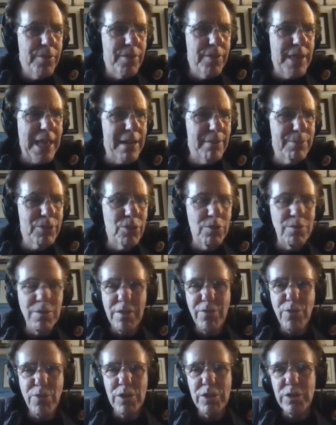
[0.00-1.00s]
that episode,
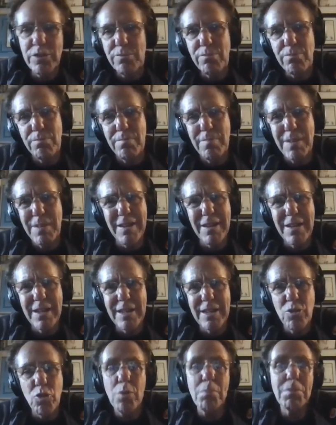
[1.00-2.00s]
of course, meant
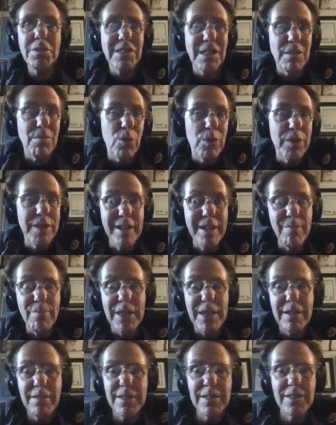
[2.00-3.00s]
enormously more to him
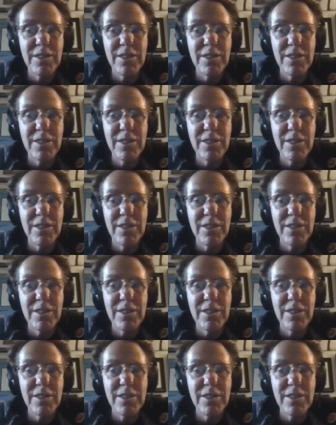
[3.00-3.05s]
than it meant to